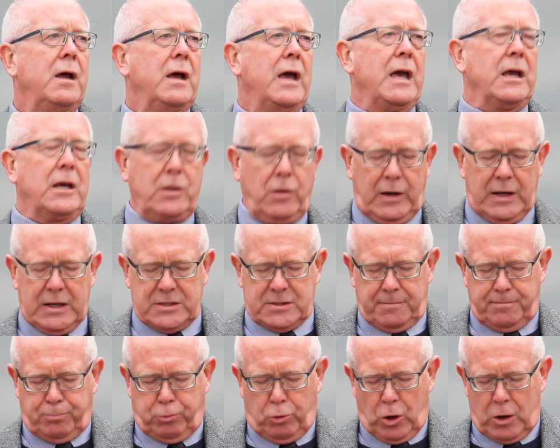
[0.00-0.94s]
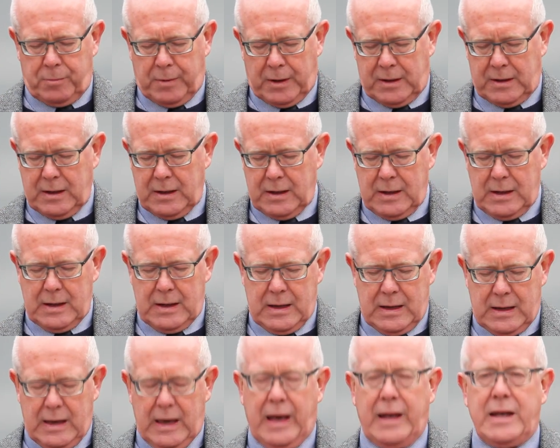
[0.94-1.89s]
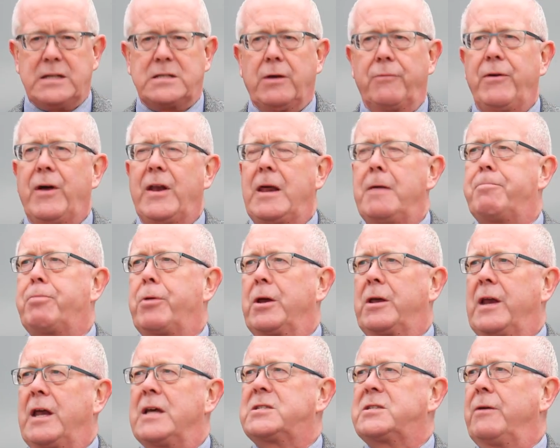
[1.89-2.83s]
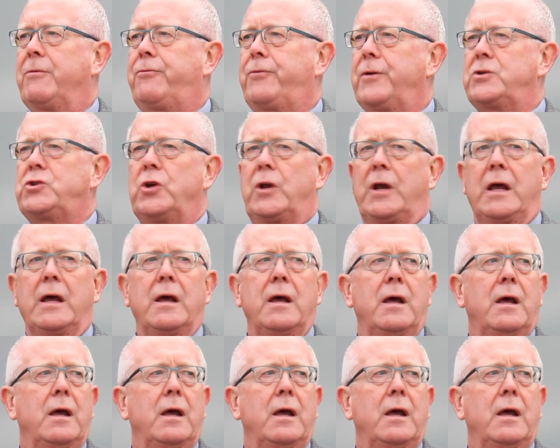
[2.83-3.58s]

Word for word: It creates employment, and it's a very progressive fishery.